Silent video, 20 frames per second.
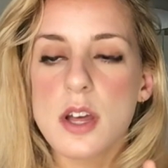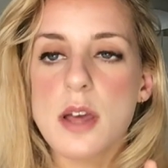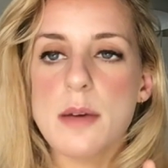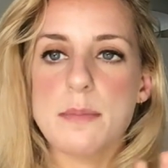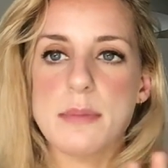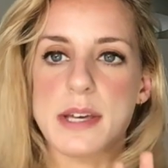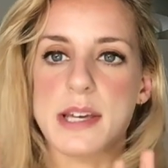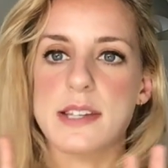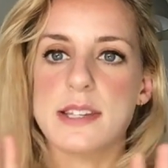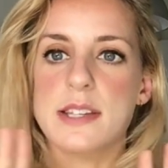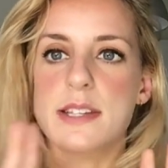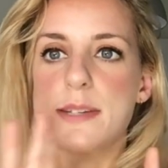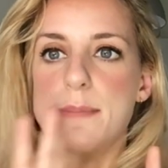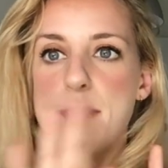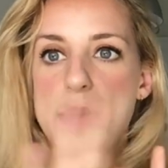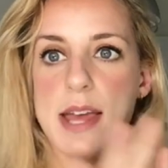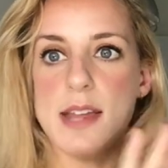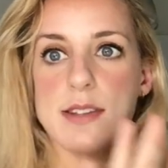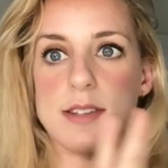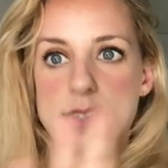because it
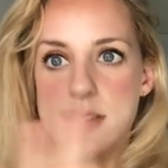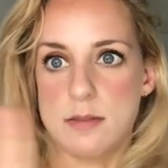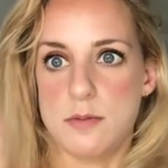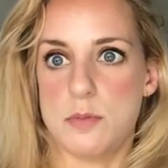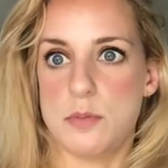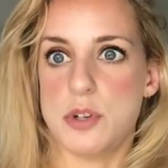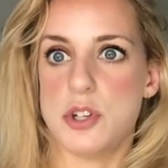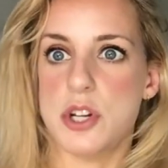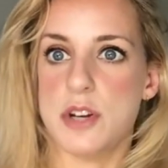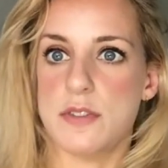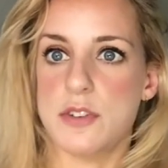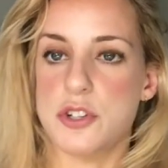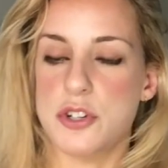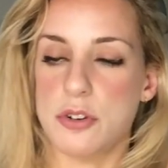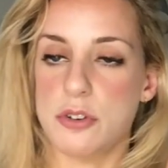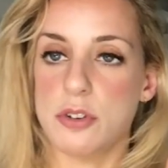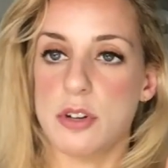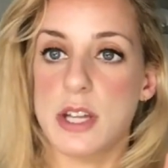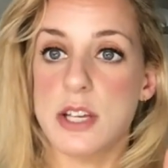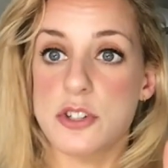depends on whichever
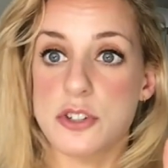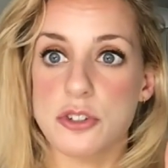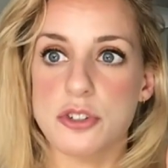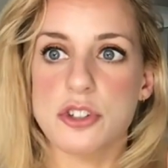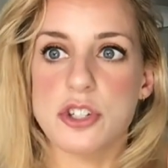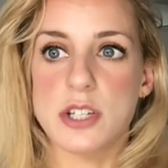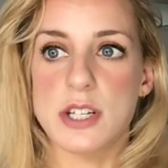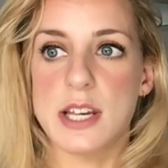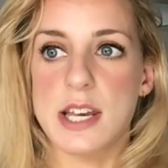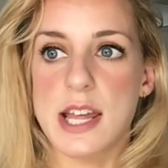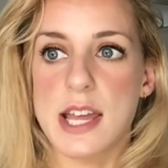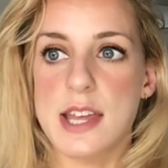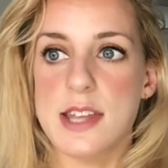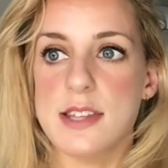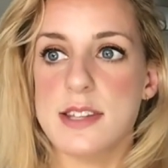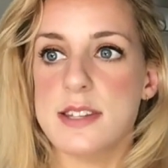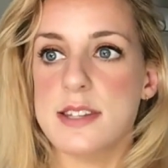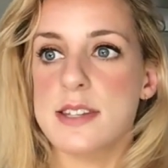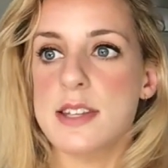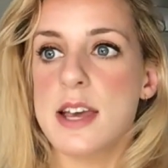injunction it
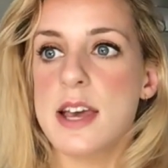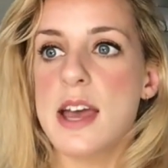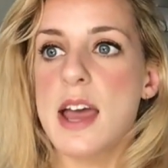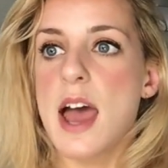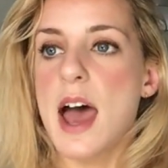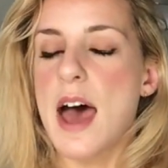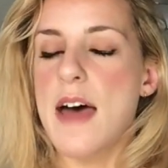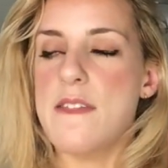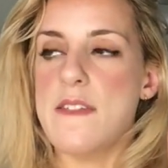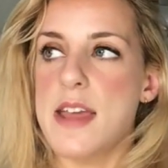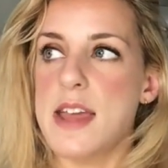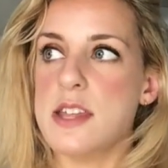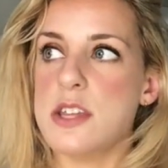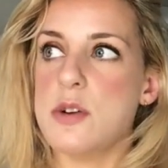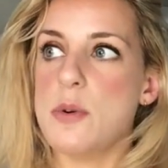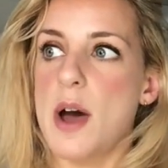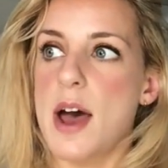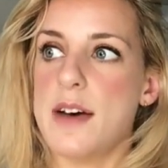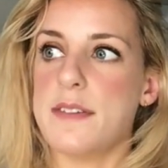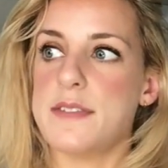is. And then
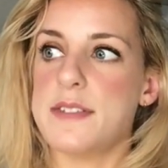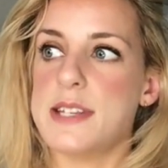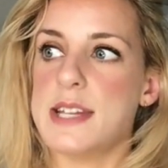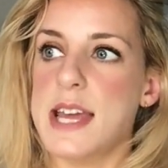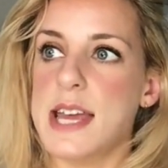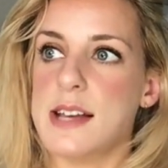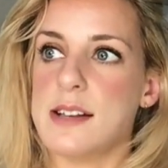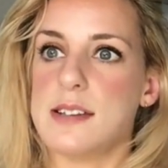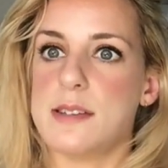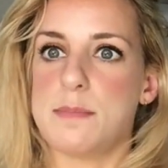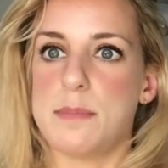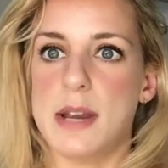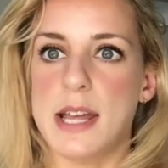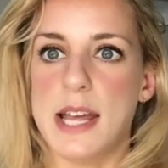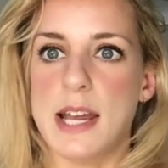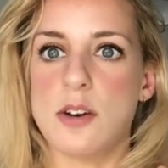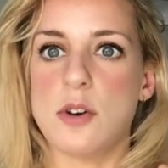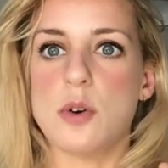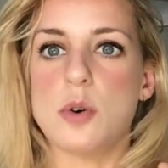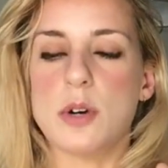you have to
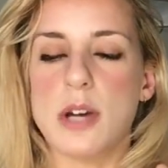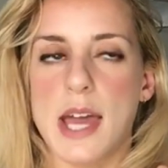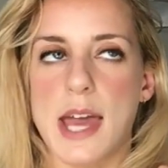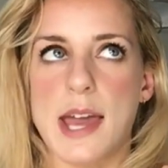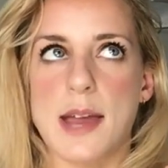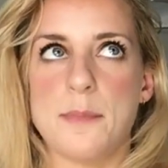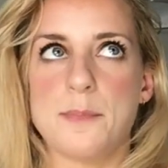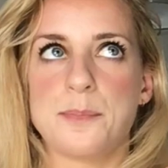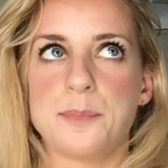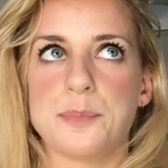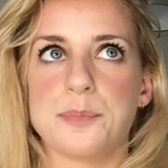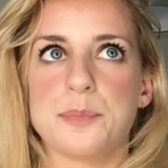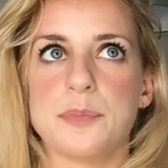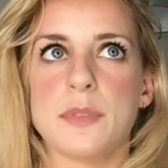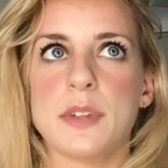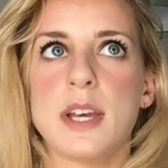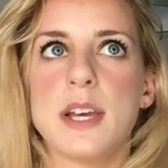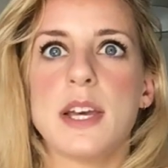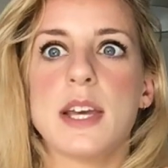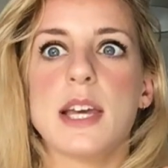explain, okay,
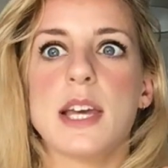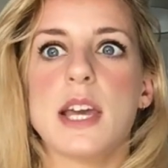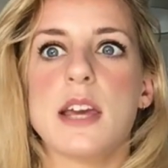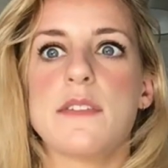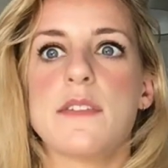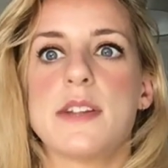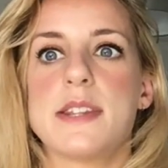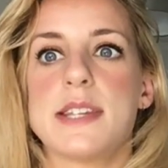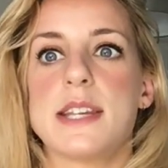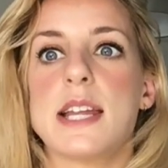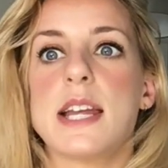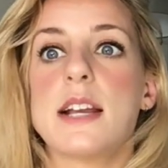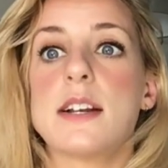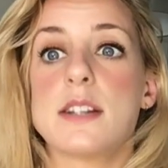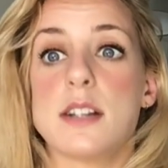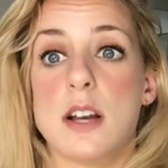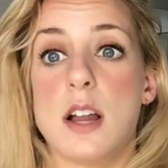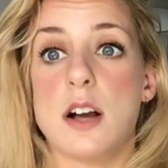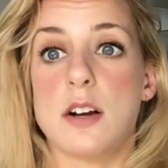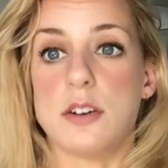if it's an
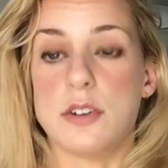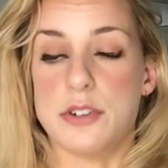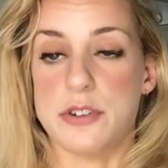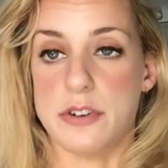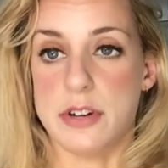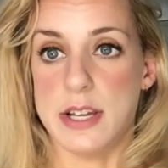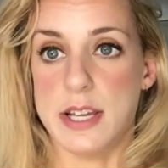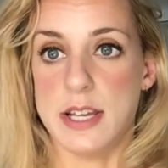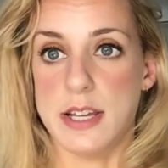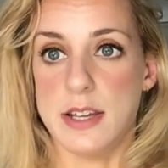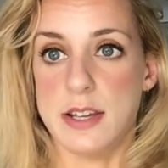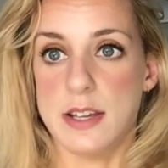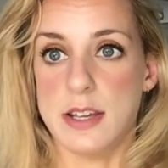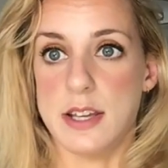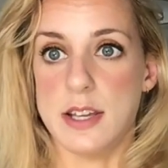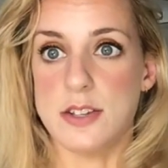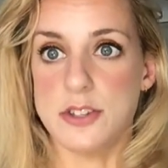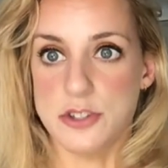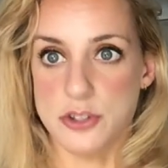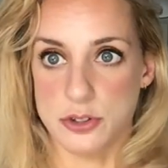interlocutory
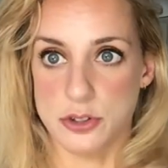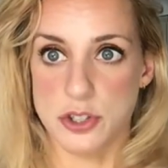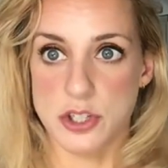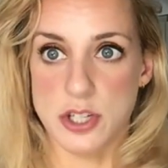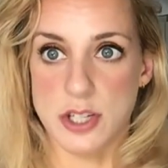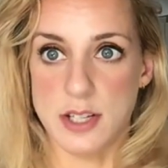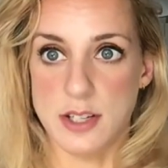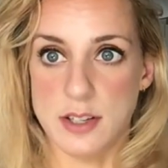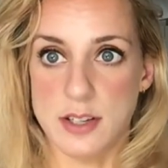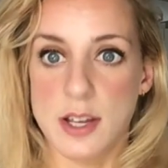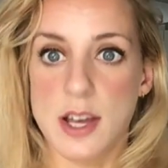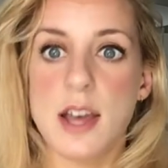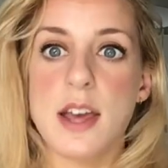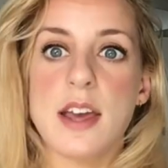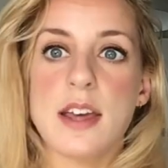injunction,